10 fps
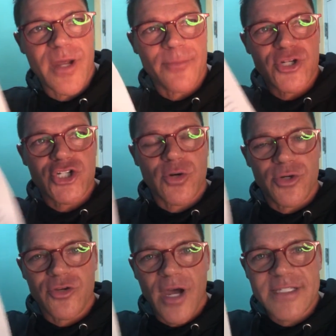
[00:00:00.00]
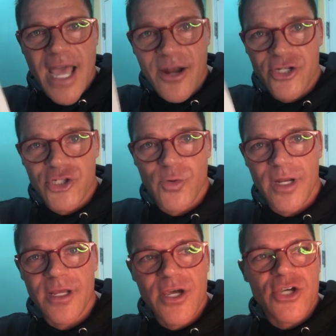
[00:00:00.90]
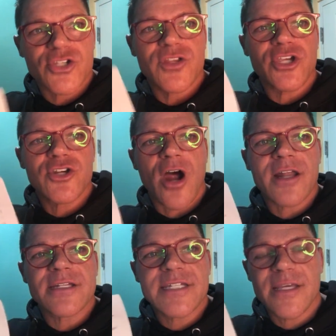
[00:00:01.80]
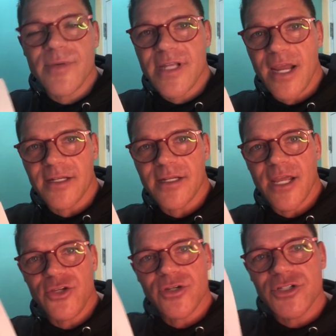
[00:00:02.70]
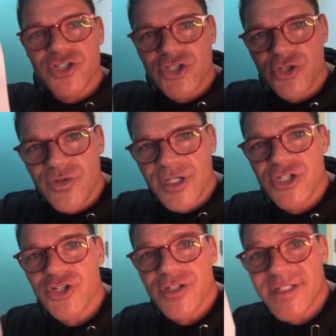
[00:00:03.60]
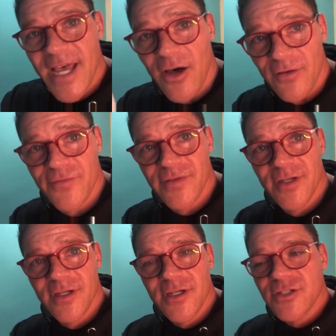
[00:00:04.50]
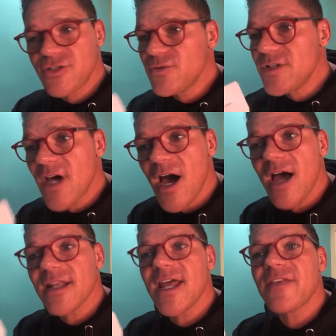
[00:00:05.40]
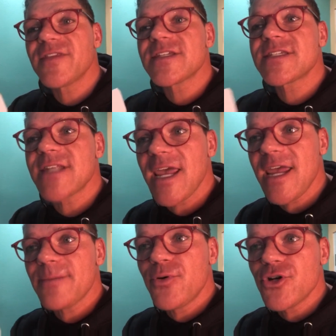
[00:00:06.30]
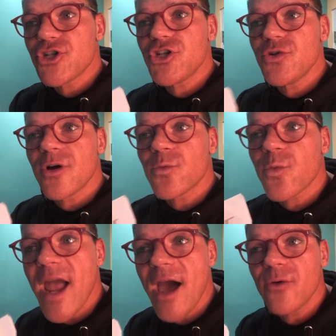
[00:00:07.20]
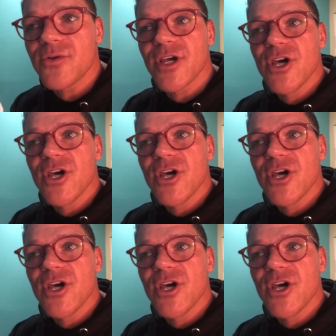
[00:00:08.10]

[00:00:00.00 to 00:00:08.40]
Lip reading: I'm just showing you guys how to do it so that you're not intimidated and you can just do this yourself. Do not let the state push you around.